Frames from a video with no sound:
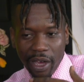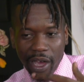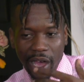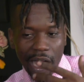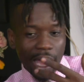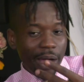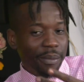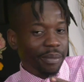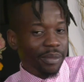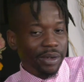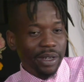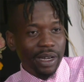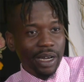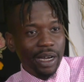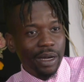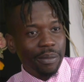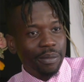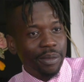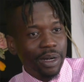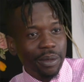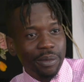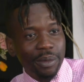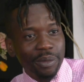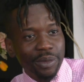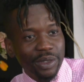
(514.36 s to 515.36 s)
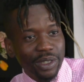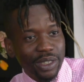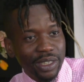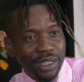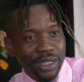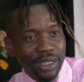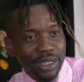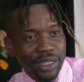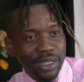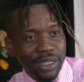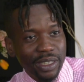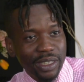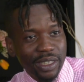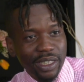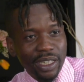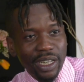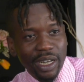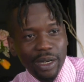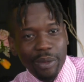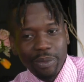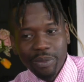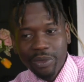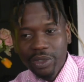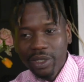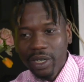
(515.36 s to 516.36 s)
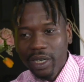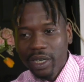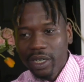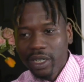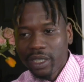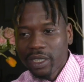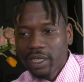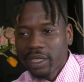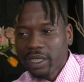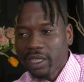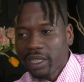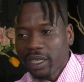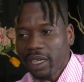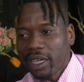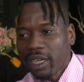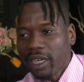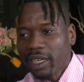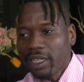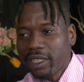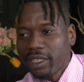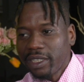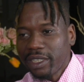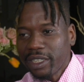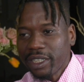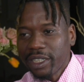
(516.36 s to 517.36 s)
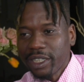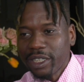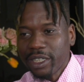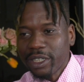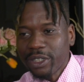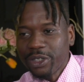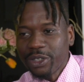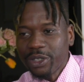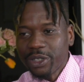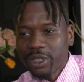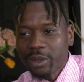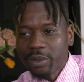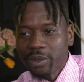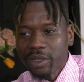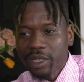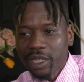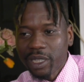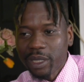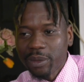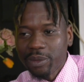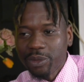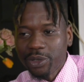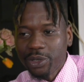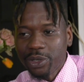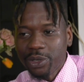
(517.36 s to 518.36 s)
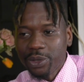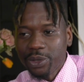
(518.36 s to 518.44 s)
I'm a musician, I'm young, and you know, sometimes